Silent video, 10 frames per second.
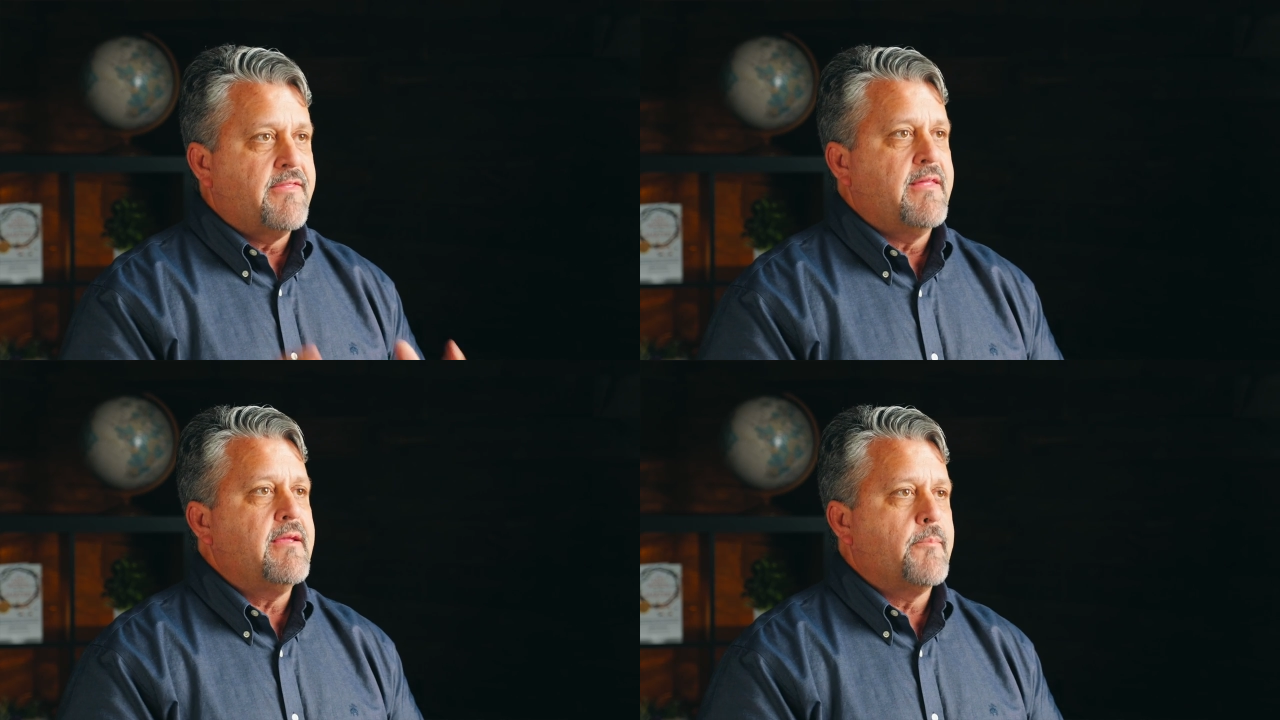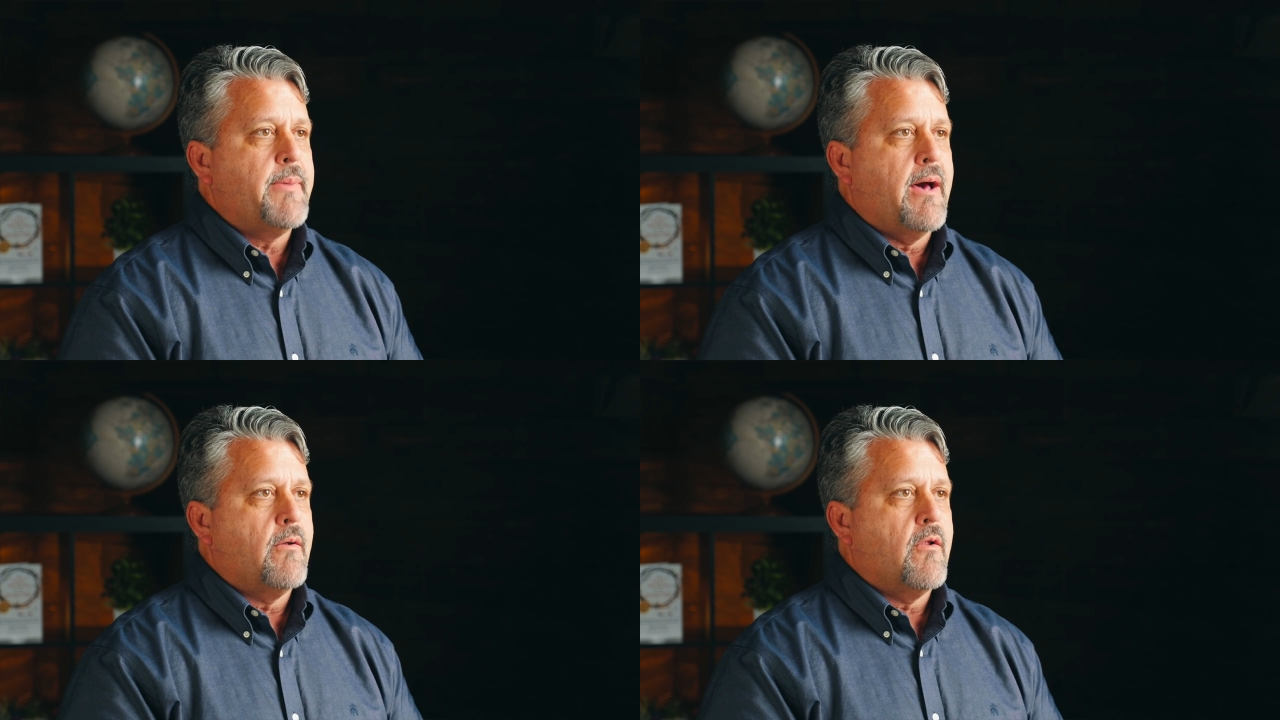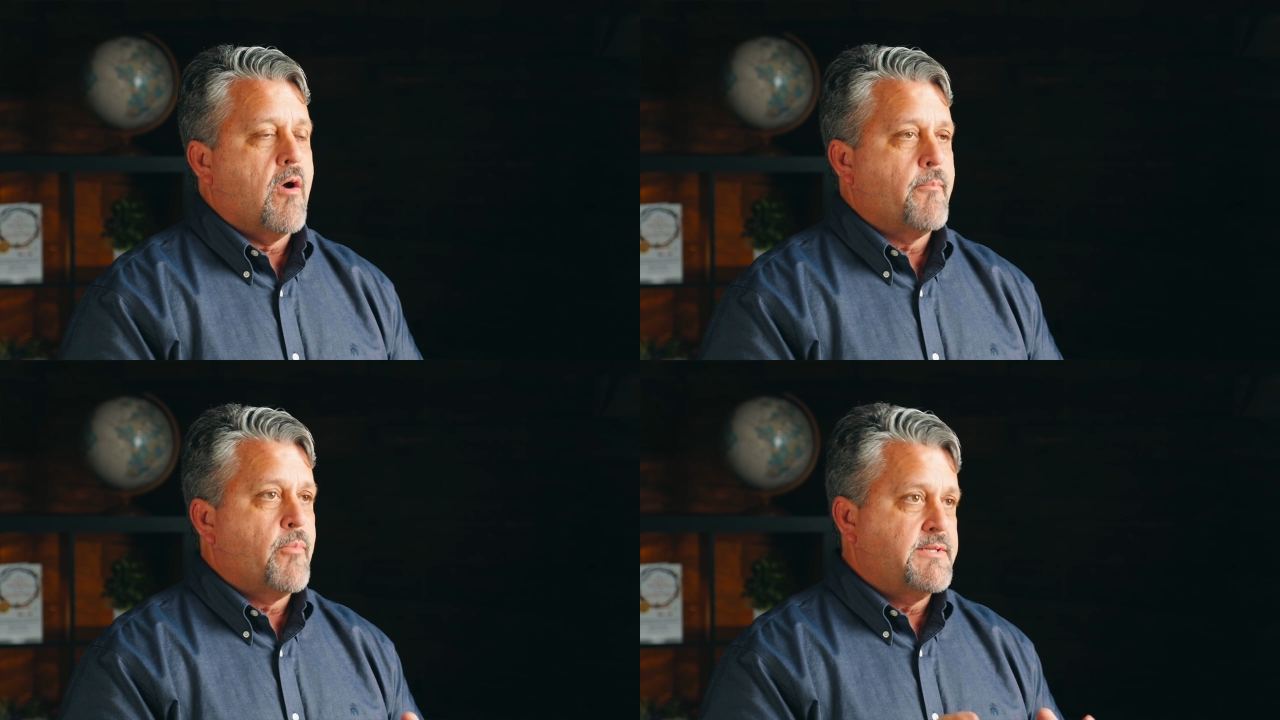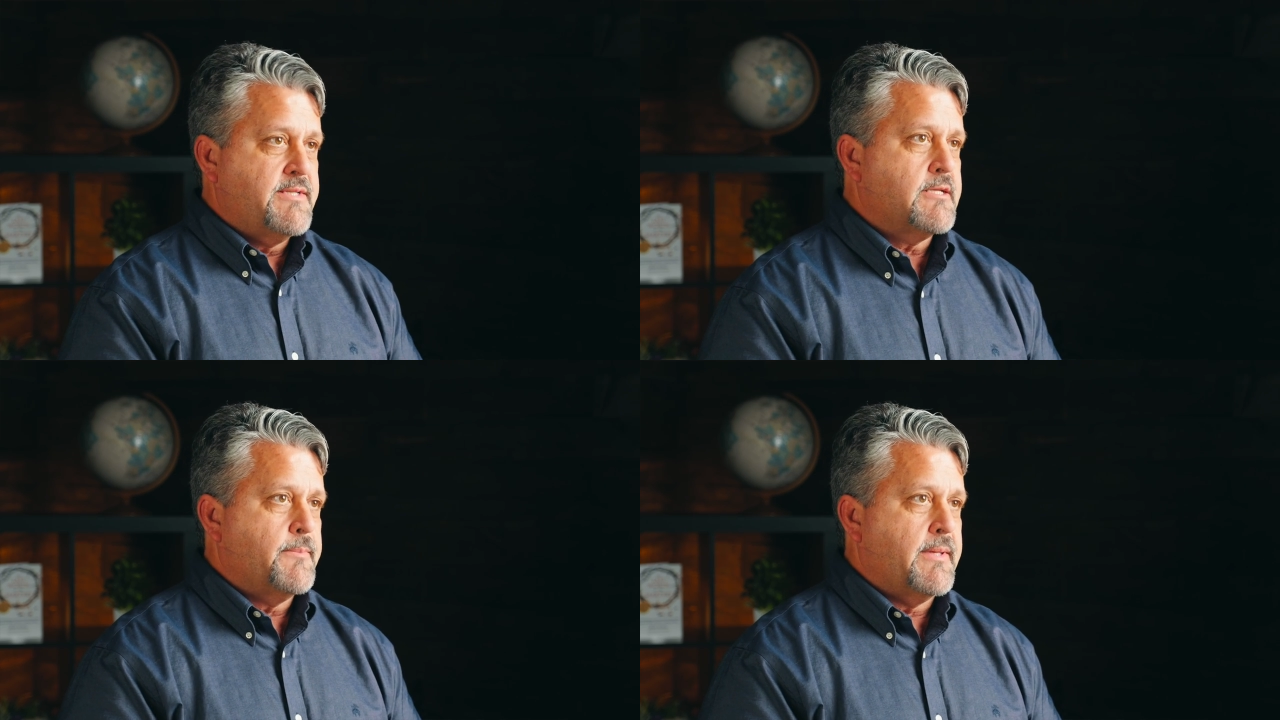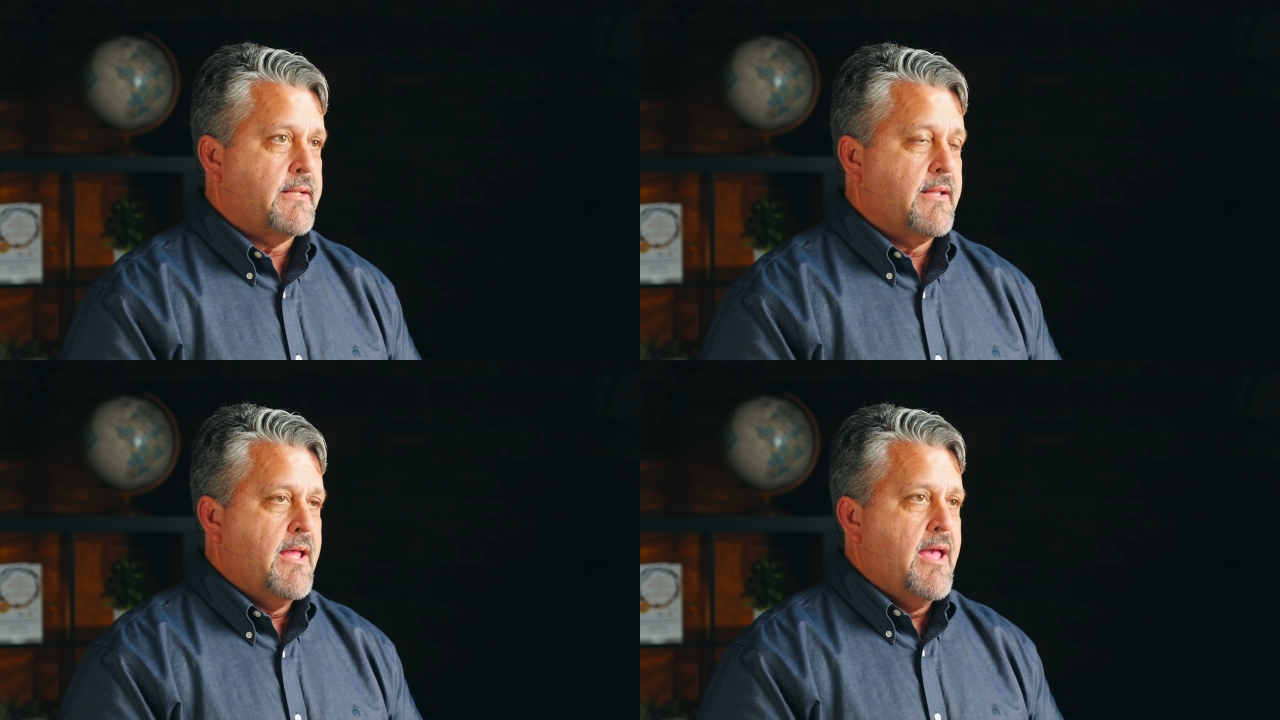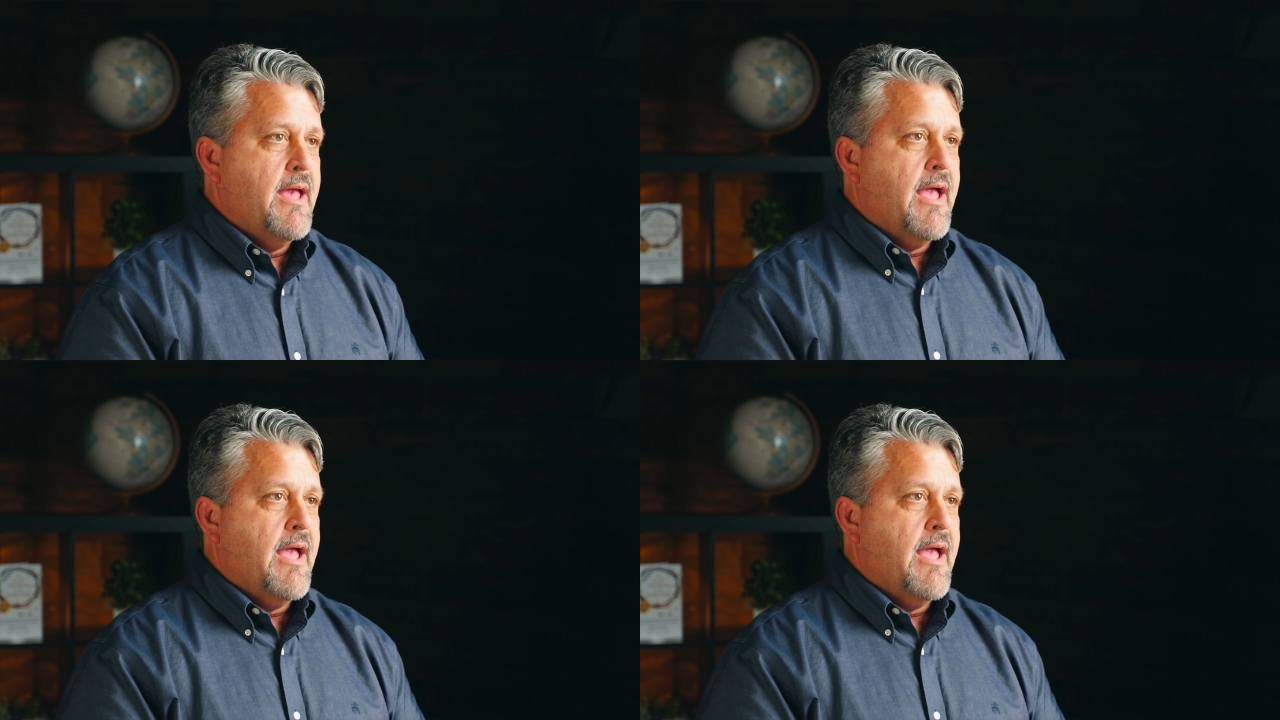to think about our predicament.